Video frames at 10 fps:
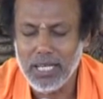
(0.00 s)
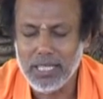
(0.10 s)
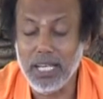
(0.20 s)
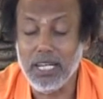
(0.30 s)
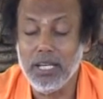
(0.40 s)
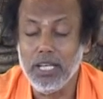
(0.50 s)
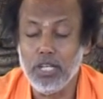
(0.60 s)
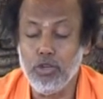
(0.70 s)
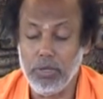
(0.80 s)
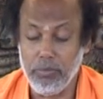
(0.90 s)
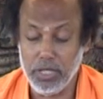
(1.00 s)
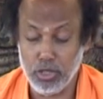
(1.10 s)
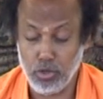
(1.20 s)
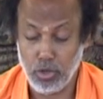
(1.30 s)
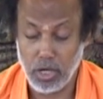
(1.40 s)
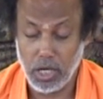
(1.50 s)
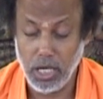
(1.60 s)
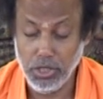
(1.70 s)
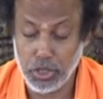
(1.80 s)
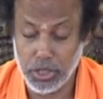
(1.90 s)
Then human being also
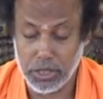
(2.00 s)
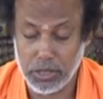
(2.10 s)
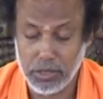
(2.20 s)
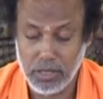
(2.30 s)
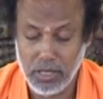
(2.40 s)
conscious.